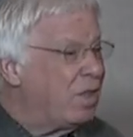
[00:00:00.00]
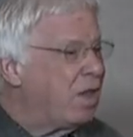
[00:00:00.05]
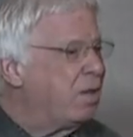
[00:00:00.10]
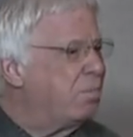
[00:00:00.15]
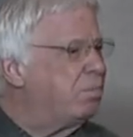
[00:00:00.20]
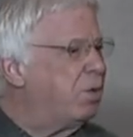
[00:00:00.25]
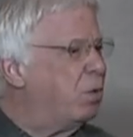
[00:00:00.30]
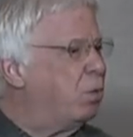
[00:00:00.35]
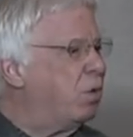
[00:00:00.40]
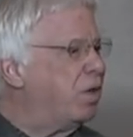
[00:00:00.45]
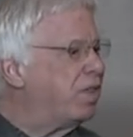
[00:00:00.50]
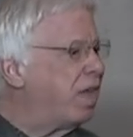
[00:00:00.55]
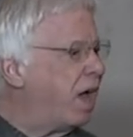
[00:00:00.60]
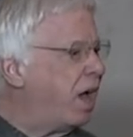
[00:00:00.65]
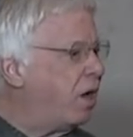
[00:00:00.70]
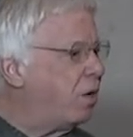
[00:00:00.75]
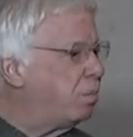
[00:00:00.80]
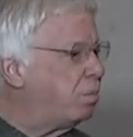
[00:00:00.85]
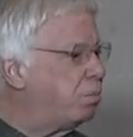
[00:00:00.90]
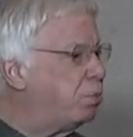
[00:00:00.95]
but
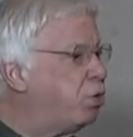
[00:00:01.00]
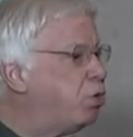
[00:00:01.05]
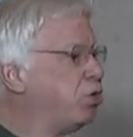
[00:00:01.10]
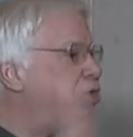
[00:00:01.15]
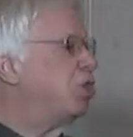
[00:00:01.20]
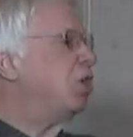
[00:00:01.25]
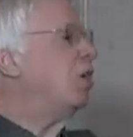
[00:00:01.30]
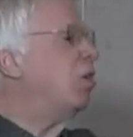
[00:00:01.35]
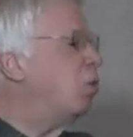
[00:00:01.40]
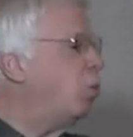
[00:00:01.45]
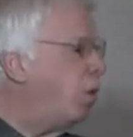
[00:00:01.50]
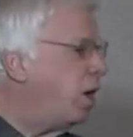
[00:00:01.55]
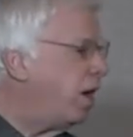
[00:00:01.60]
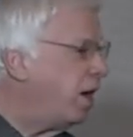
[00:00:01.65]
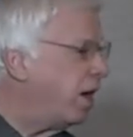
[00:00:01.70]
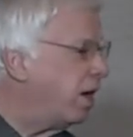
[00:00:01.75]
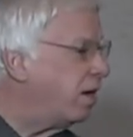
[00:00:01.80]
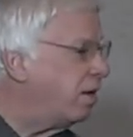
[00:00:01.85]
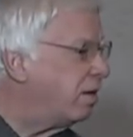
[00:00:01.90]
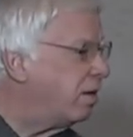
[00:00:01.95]
without pushing away